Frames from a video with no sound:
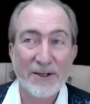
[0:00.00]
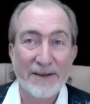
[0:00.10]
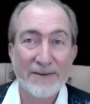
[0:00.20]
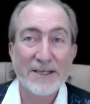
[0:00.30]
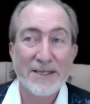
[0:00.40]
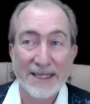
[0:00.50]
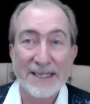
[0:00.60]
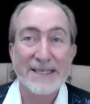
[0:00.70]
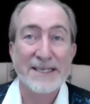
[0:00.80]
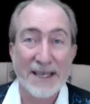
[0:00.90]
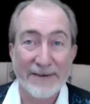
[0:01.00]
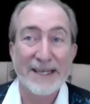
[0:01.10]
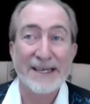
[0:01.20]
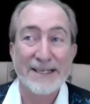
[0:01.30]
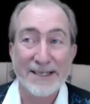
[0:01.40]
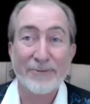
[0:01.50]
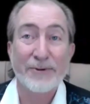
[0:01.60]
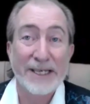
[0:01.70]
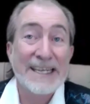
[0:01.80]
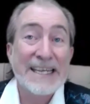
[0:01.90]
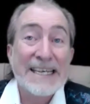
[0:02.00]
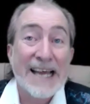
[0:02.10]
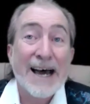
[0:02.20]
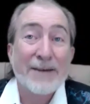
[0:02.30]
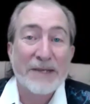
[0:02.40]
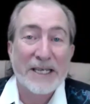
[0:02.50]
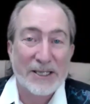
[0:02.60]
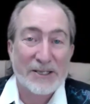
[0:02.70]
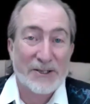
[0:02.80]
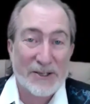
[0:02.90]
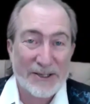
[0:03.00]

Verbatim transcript: At, uh, I'm no, just, no, no, no, no, no, no. That we need I'm, not be concerned.